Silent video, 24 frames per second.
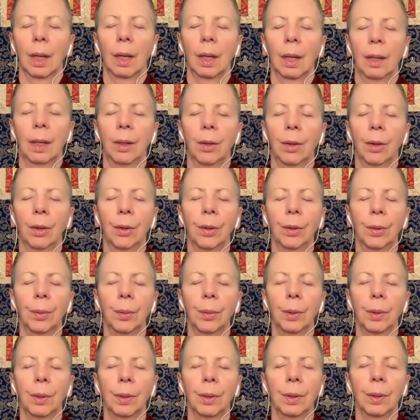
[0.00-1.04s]
And then
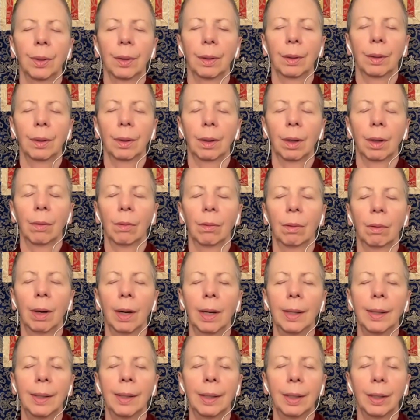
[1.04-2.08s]
notice what's
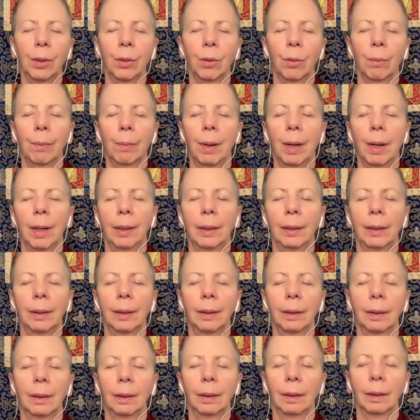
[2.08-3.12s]
arising in your
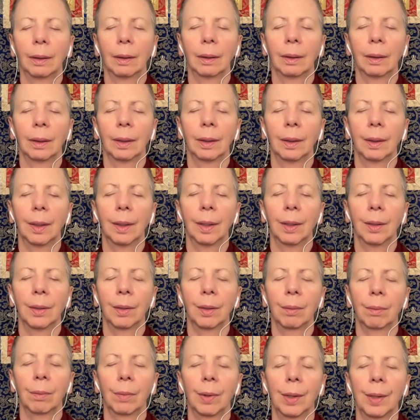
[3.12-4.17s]
mind. Is there
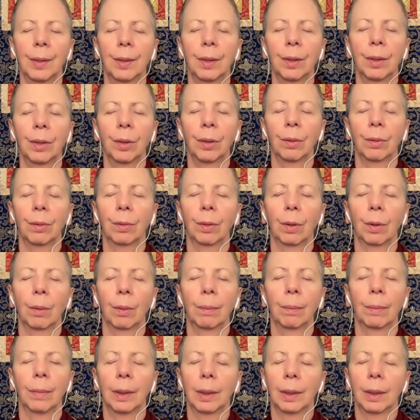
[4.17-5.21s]
some residue
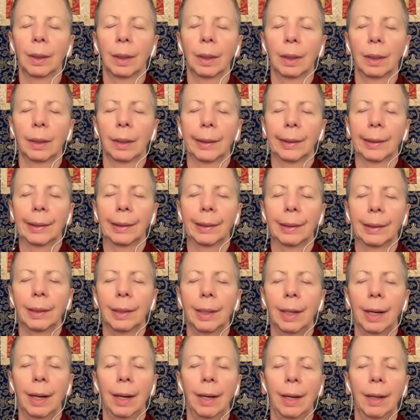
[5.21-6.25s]
from
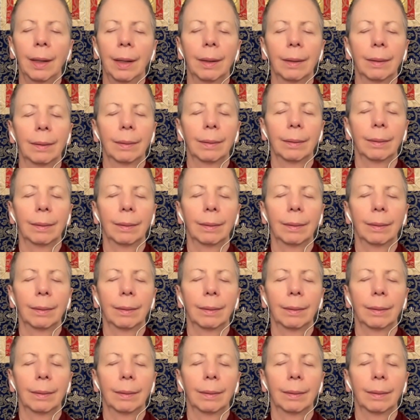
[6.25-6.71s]
today?